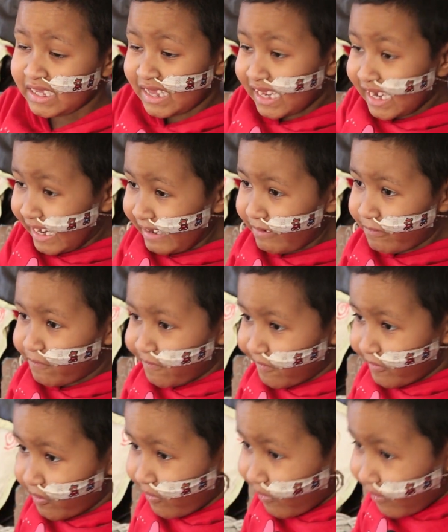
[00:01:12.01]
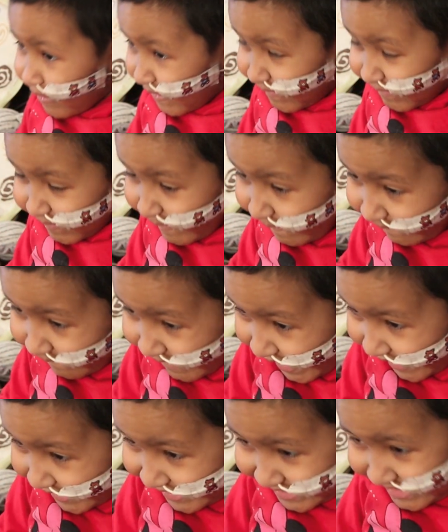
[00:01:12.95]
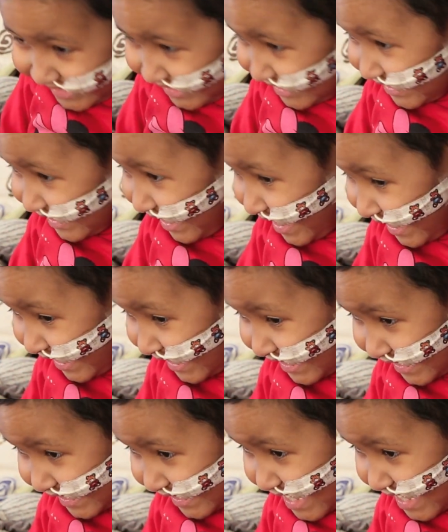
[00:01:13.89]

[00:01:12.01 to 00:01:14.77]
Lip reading: they thought of a way to take